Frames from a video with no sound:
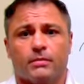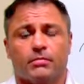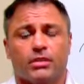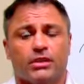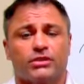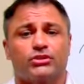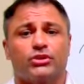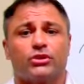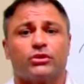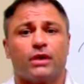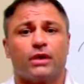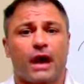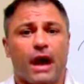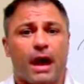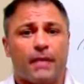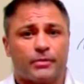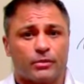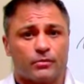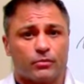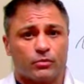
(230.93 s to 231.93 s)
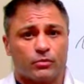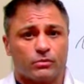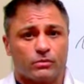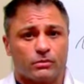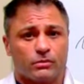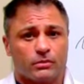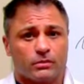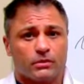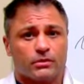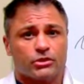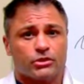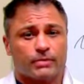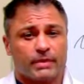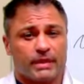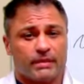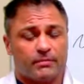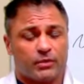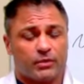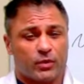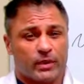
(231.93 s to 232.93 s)
Blood sugar optimal should
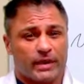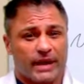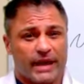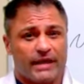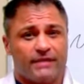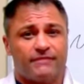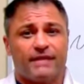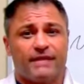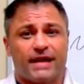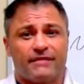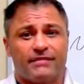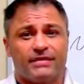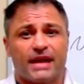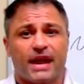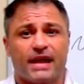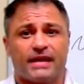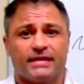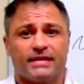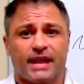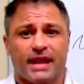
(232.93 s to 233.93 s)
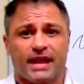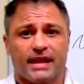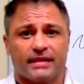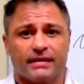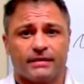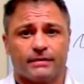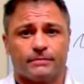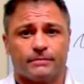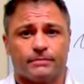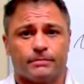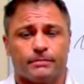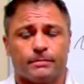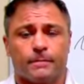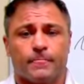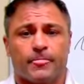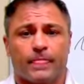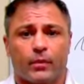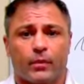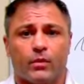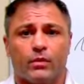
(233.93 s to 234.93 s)
be between 85 and 99.
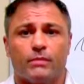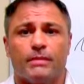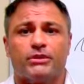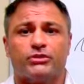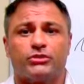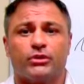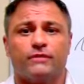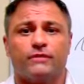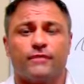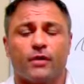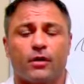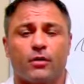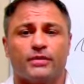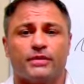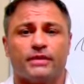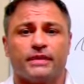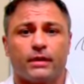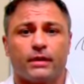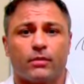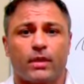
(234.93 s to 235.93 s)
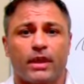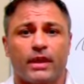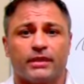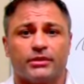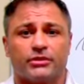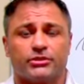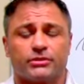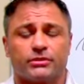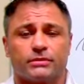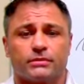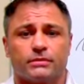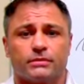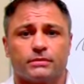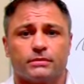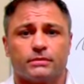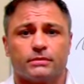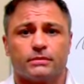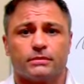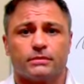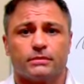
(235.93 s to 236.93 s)
We want to make sure you fall within that range.
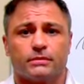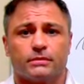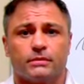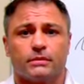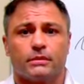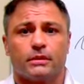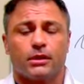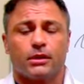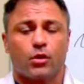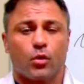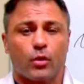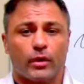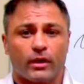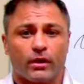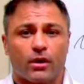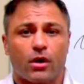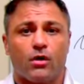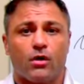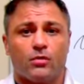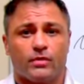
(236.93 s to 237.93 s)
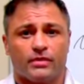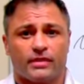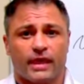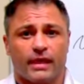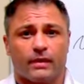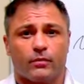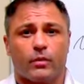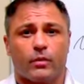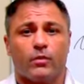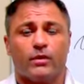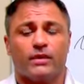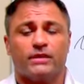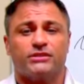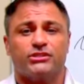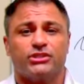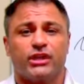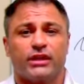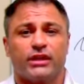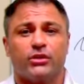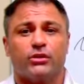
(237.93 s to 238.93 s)
Going along with that, we want to
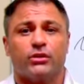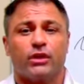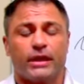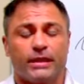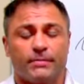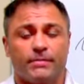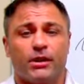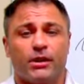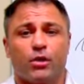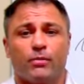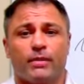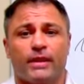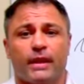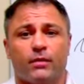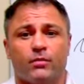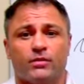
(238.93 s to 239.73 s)
check your hemoglobin